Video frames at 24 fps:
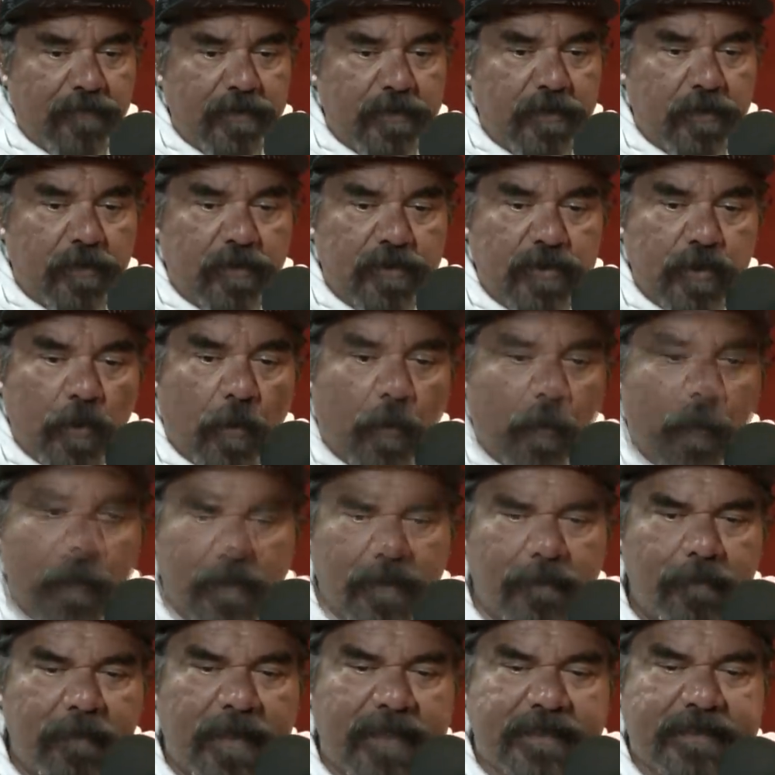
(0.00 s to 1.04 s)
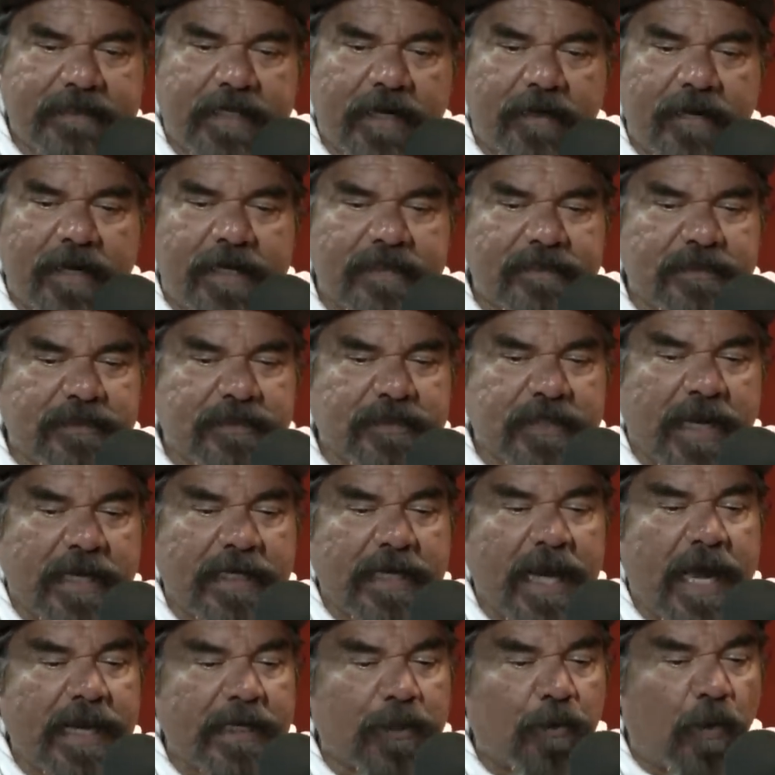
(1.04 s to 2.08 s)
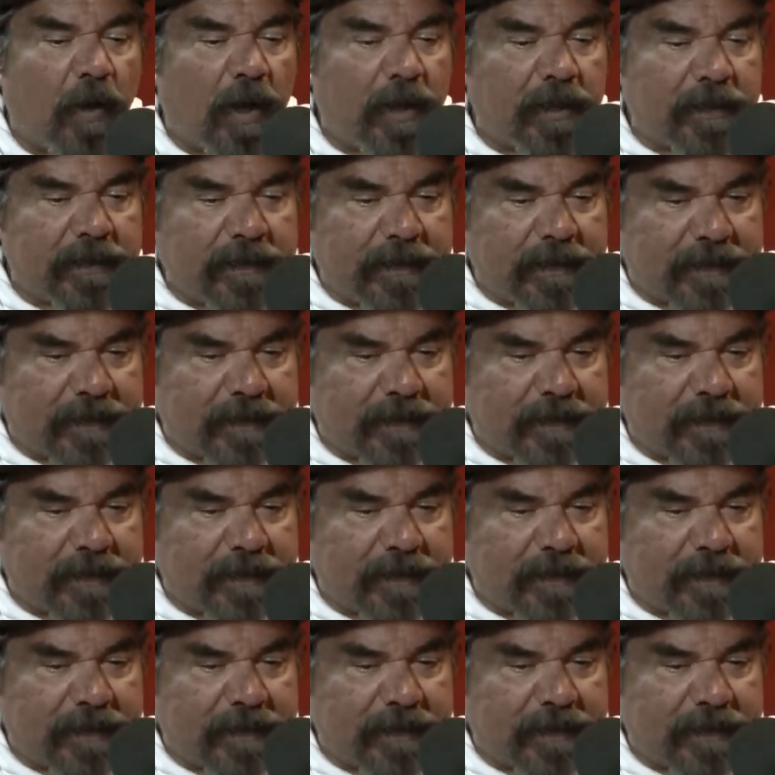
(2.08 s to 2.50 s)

You know, so Medterra has designed high quality,